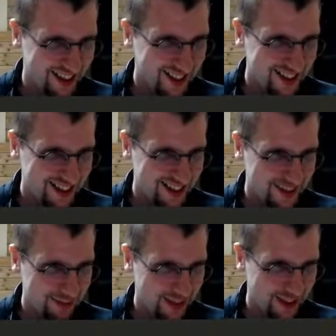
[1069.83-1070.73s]
this
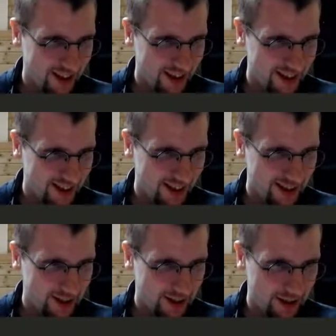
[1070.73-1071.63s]
thing is like
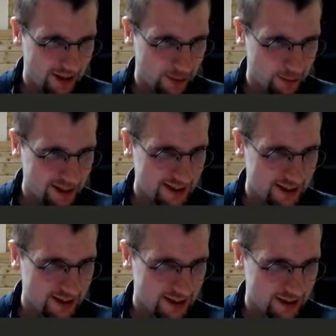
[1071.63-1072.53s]
a
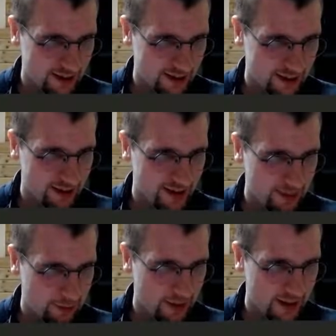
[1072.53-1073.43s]
completely
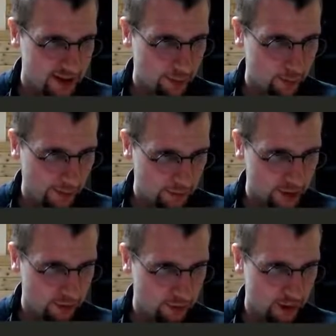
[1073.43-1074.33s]
separated web
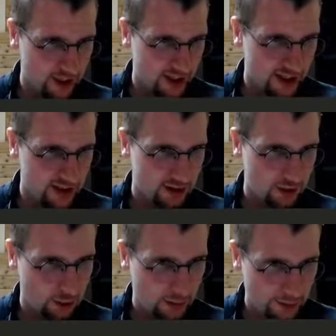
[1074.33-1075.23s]
server aside to
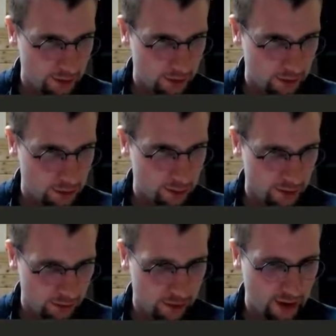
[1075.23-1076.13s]
your web server to
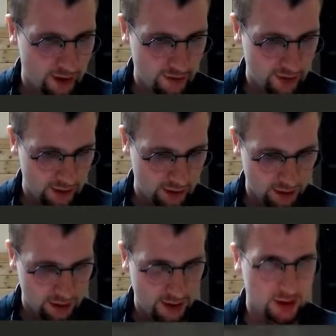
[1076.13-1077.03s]
monitor everything.
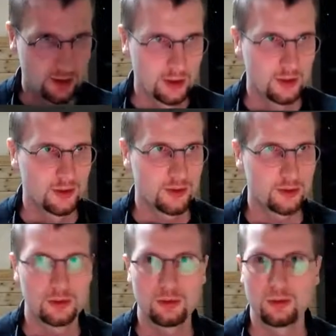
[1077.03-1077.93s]

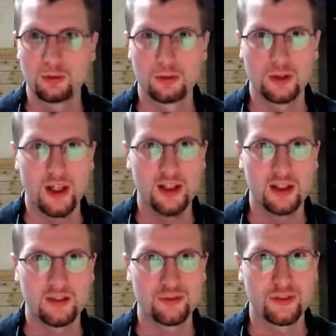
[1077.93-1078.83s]
So I
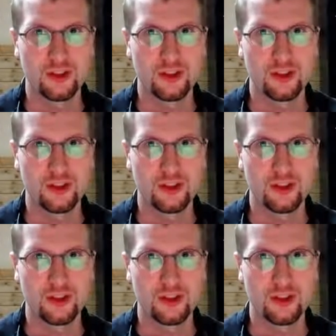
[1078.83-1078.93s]
have an